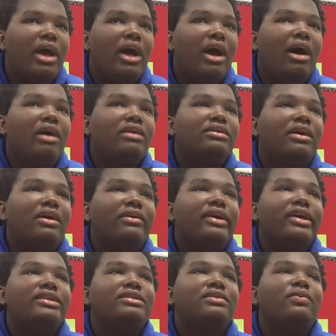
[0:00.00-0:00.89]

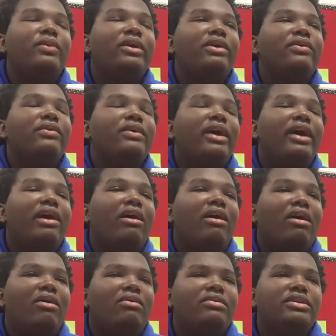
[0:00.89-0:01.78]
Okay, so we create
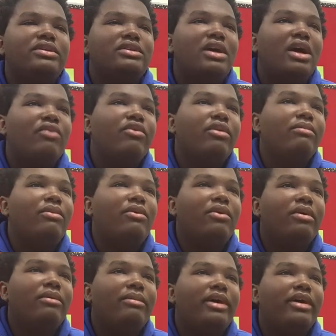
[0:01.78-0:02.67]
our own discovery
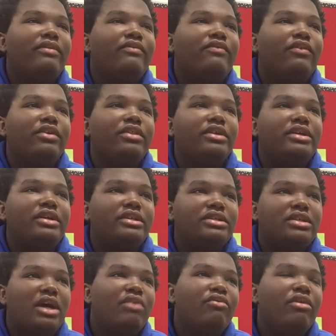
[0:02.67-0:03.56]
board, but for the
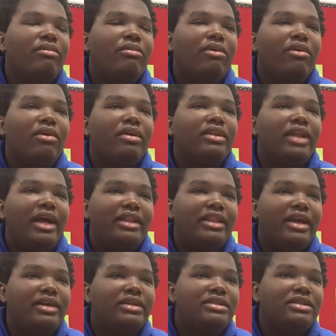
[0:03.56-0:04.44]
discovery board, like
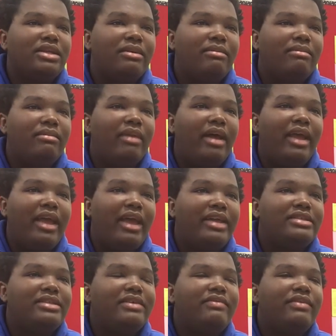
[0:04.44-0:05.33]
there's some like
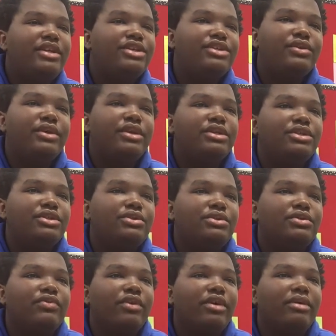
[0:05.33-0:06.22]
activities you can
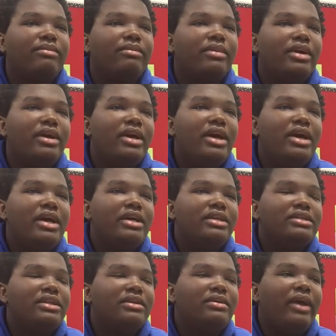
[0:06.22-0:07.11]
choose from.
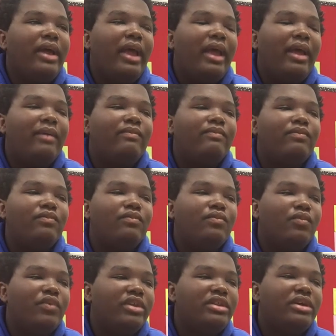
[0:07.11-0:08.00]
So, and
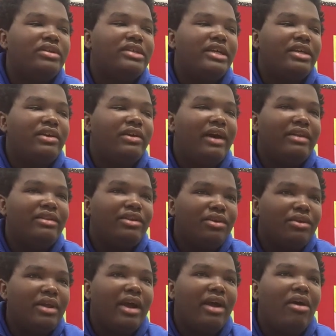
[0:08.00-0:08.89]
with those, you don't have to
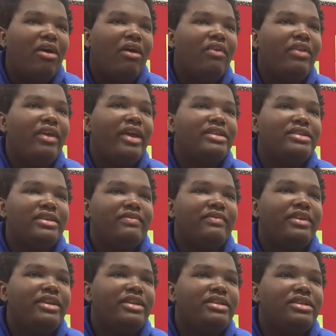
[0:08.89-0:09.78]
do like all the
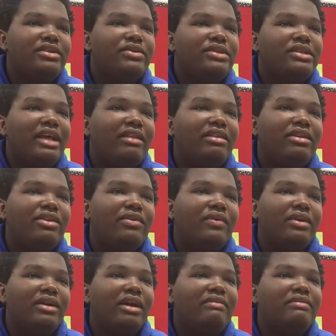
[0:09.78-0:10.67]
activities. You just have to
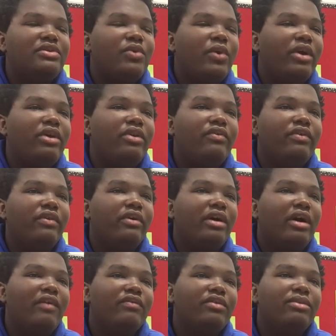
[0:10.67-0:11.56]
do enough to where you feel
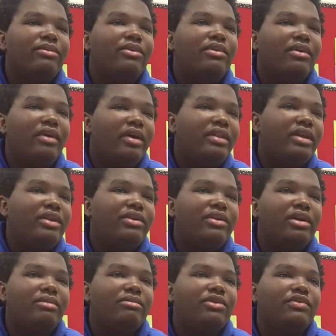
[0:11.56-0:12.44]
comfortable, and then you
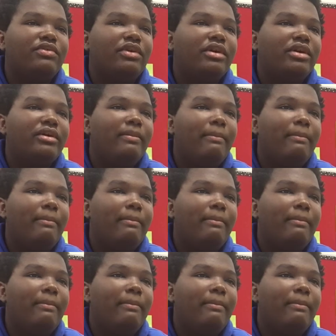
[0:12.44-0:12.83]
can move on.